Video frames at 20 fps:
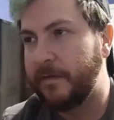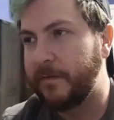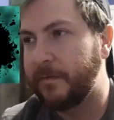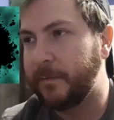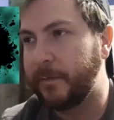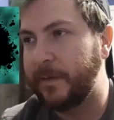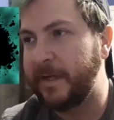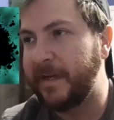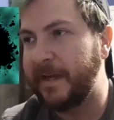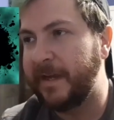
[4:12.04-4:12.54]

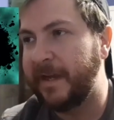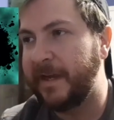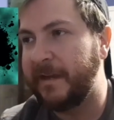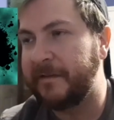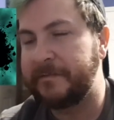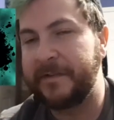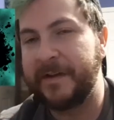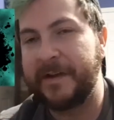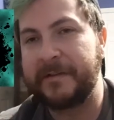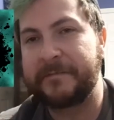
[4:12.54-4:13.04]
three and a
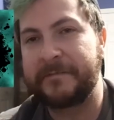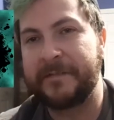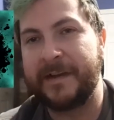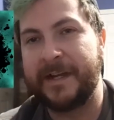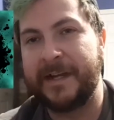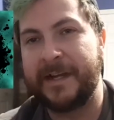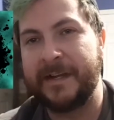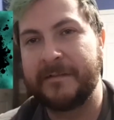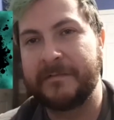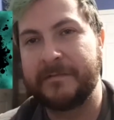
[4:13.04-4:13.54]
half out of
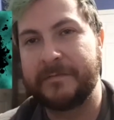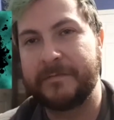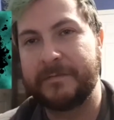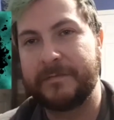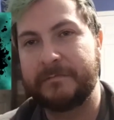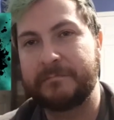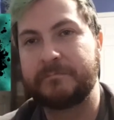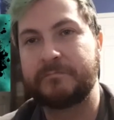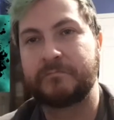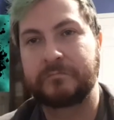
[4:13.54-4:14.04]
five
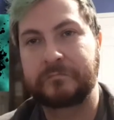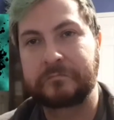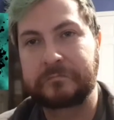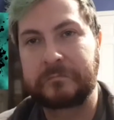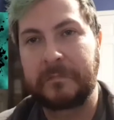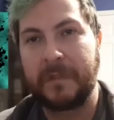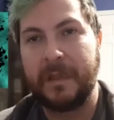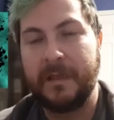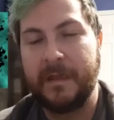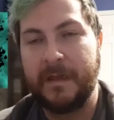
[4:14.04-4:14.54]

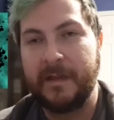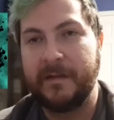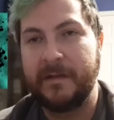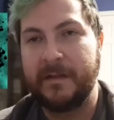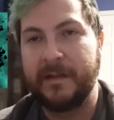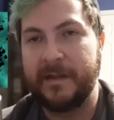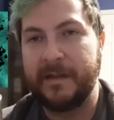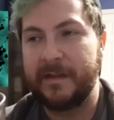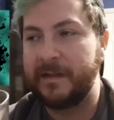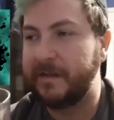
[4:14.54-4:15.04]

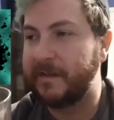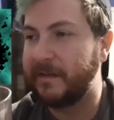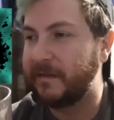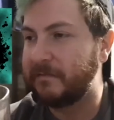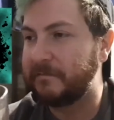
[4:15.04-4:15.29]
uh,